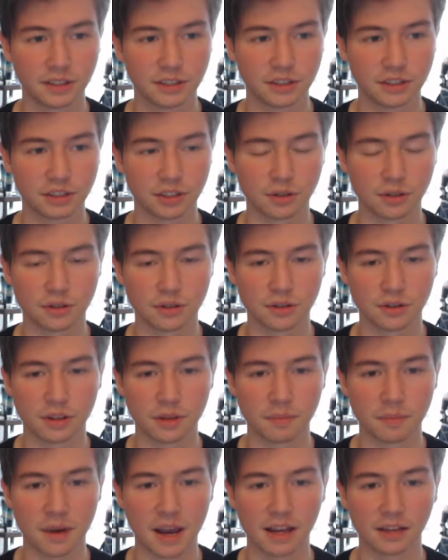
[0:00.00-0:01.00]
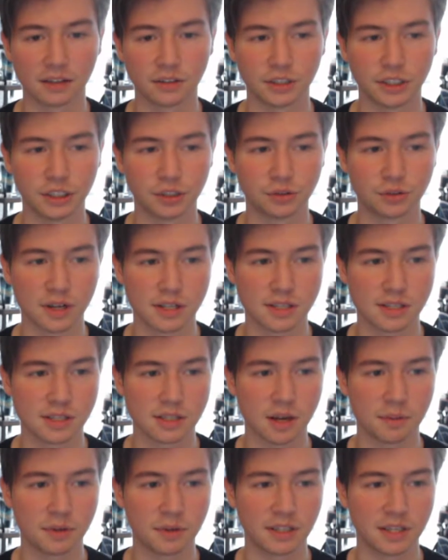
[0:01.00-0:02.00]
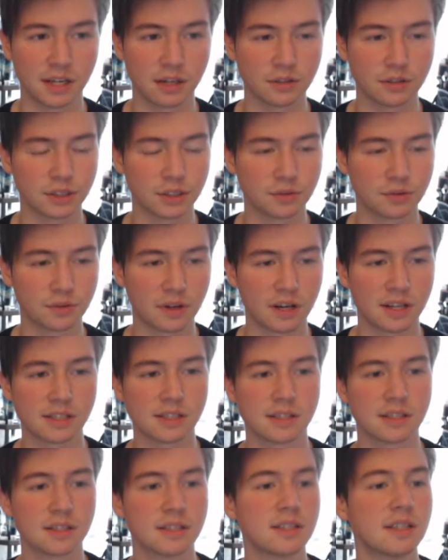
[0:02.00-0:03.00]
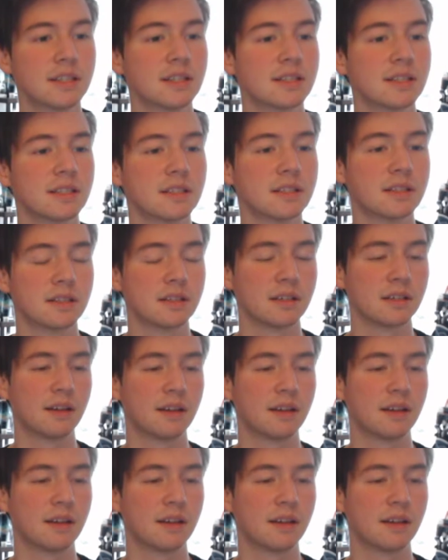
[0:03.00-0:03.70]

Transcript: So during the battle, he dresses up in Celtic dress and sneaks into the